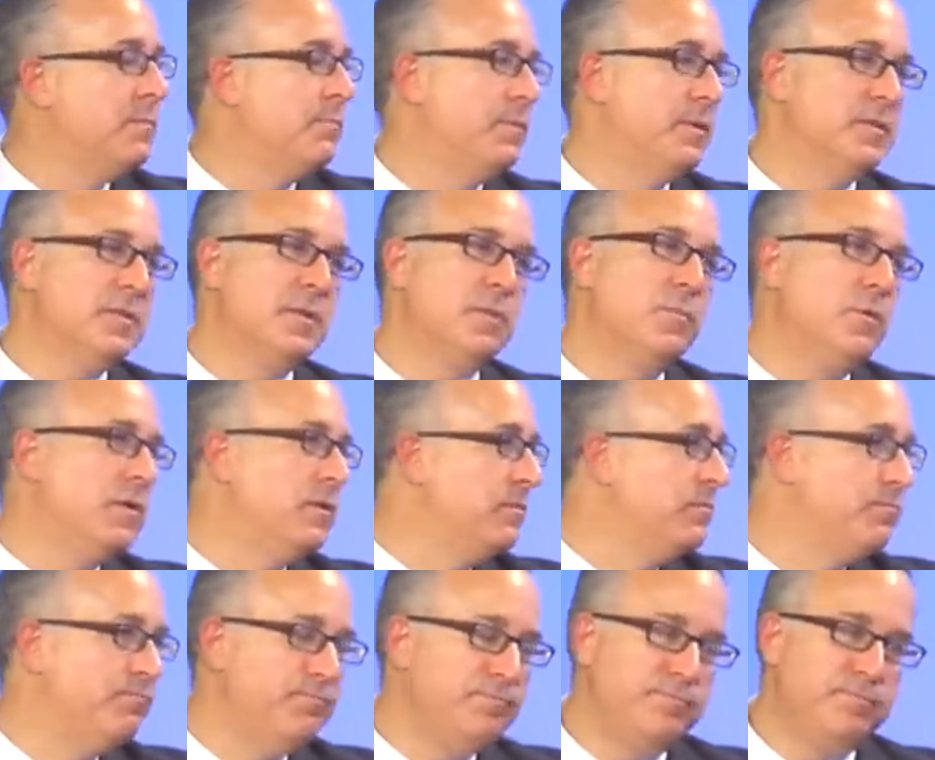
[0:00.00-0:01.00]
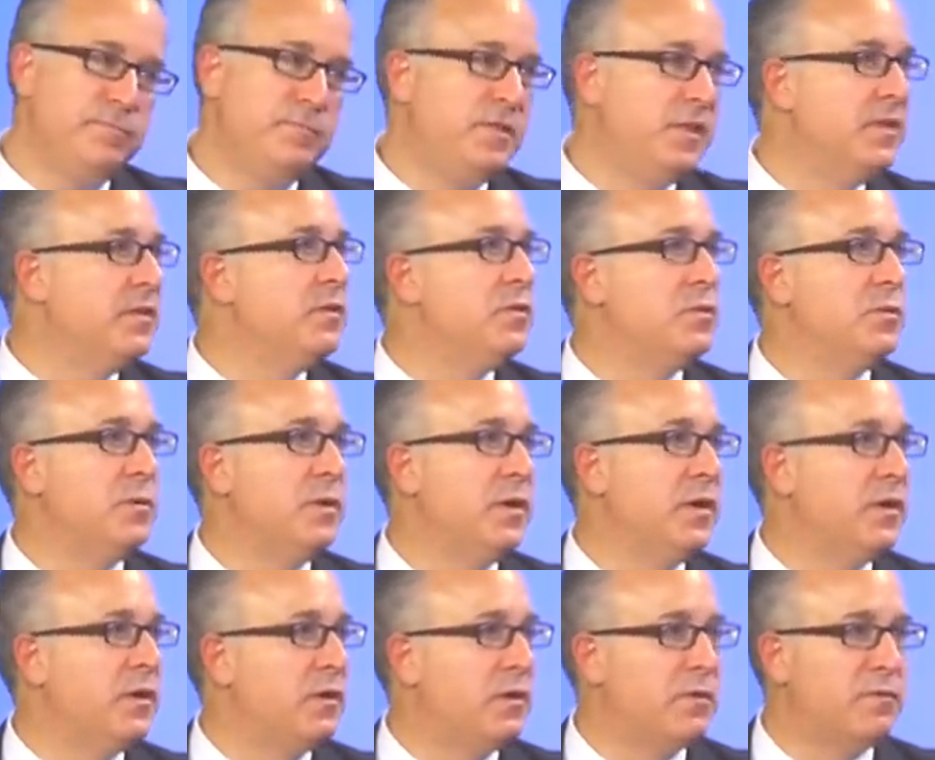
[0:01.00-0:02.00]
But someone didn't do
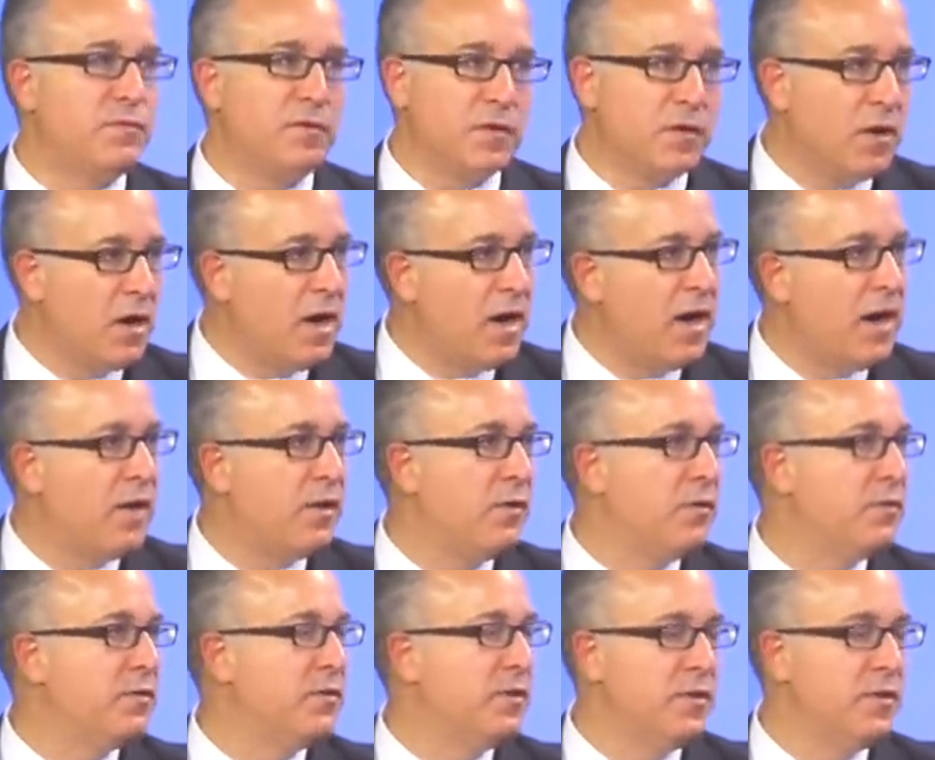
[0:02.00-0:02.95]
it or forgot or